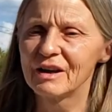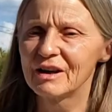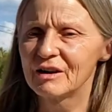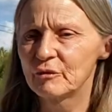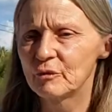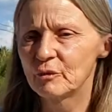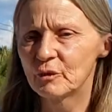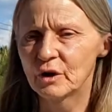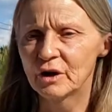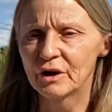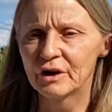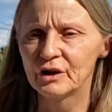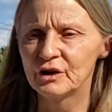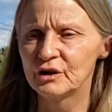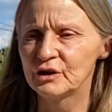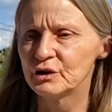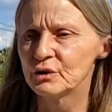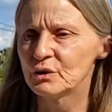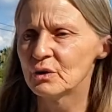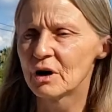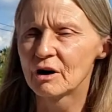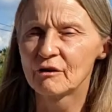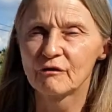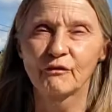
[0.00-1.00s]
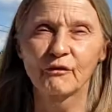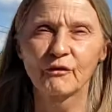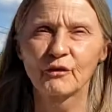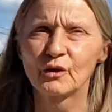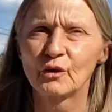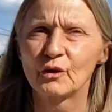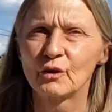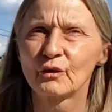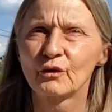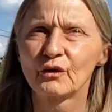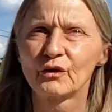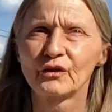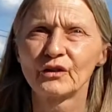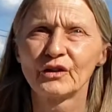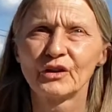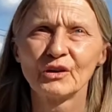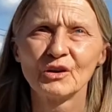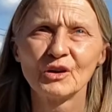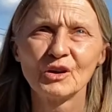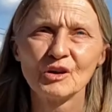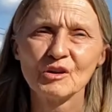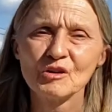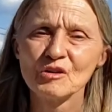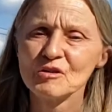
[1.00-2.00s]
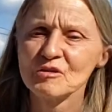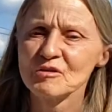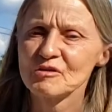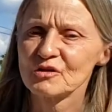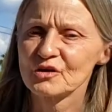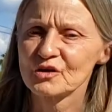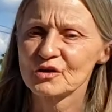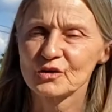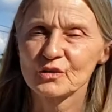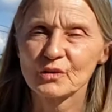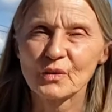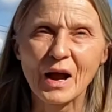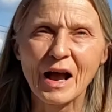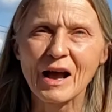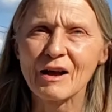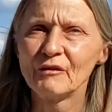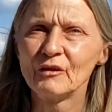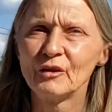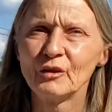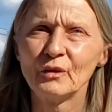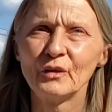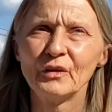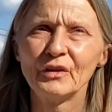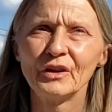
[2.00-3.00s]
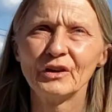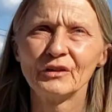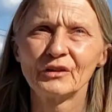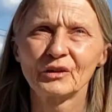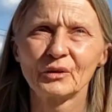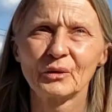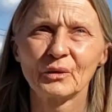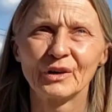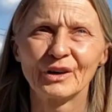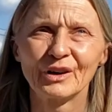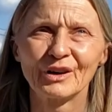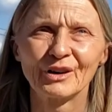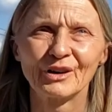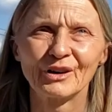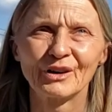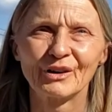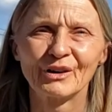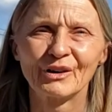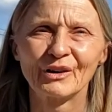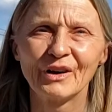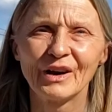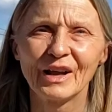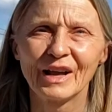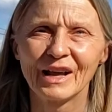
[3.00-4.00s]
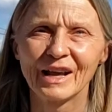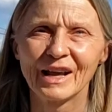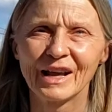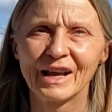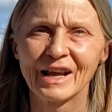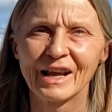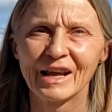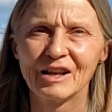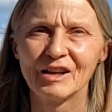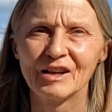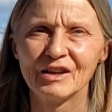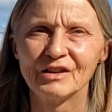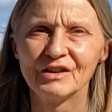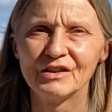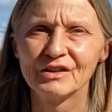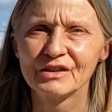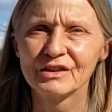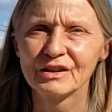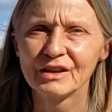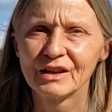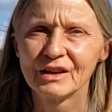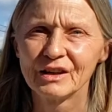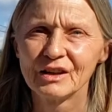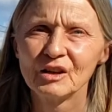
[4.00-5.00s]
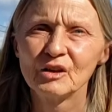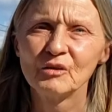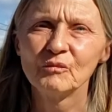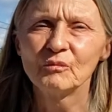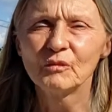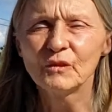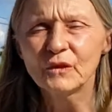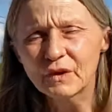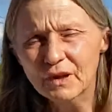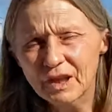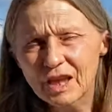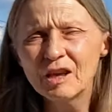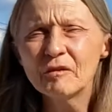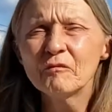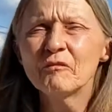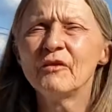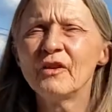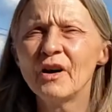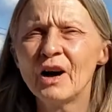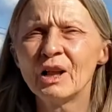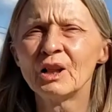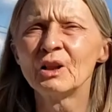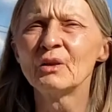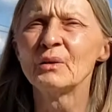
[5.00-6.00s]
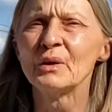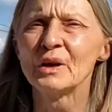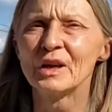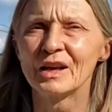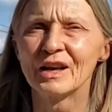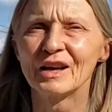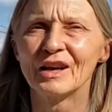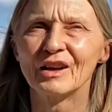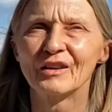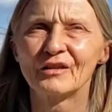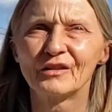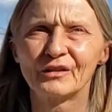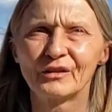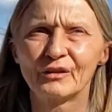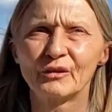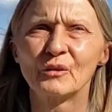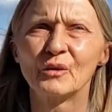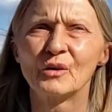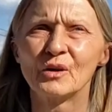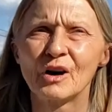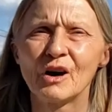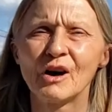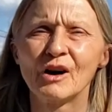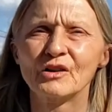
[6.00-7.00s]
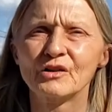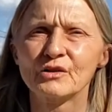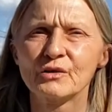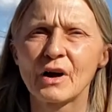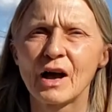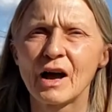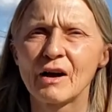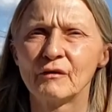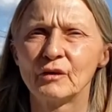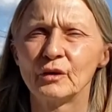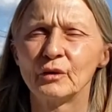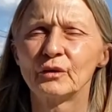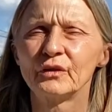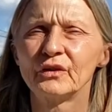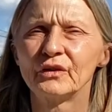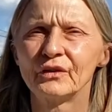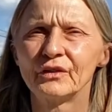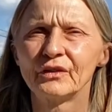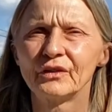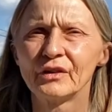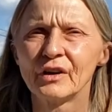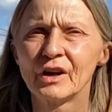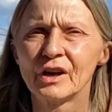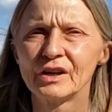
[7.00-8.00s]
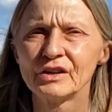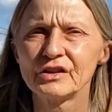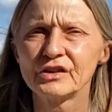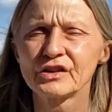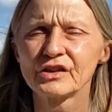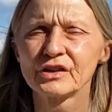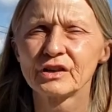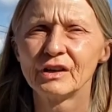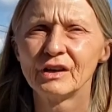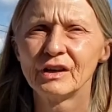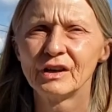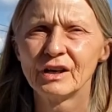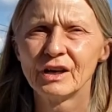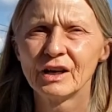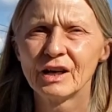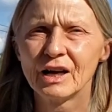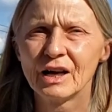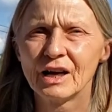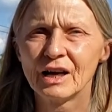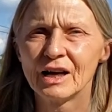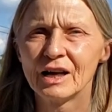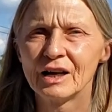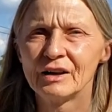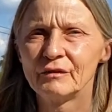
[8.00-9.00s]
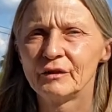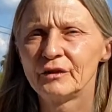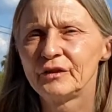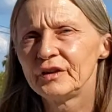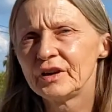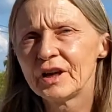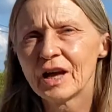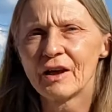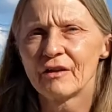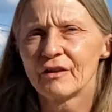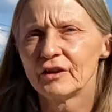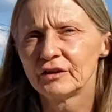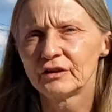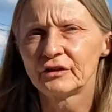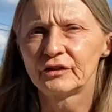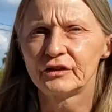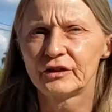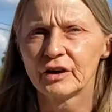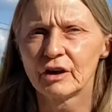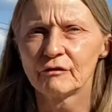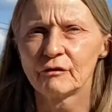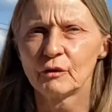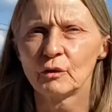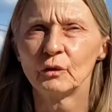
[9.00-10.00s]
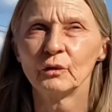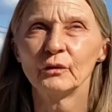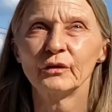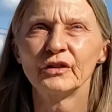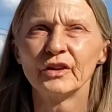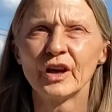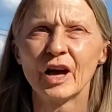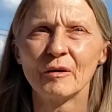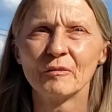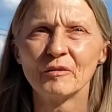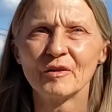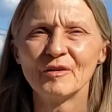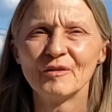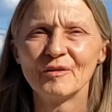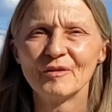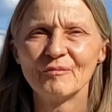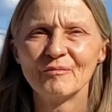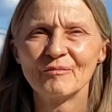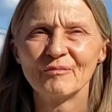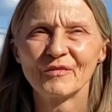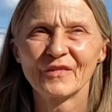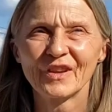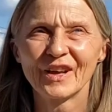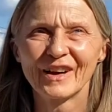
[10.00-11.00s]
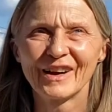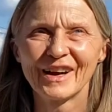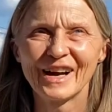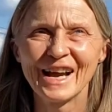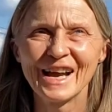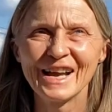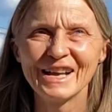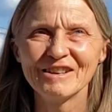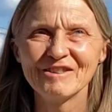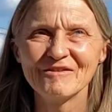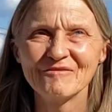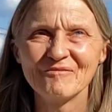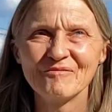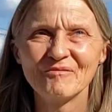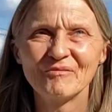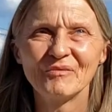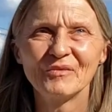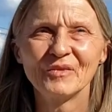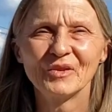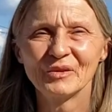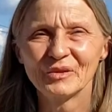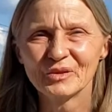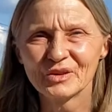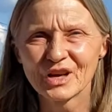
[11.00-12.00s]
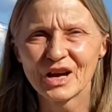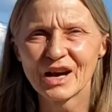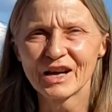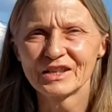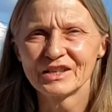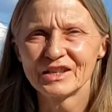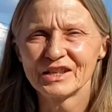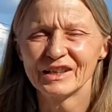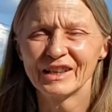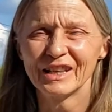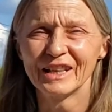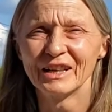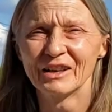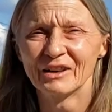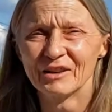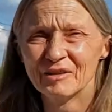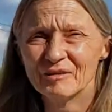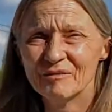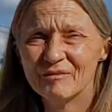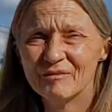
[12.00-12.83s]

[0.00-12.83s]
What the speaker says: We're going to do our first travel in this critter, and keep following us for our travels and such, and see how this stuff holds up. All right, we'll talk to you later.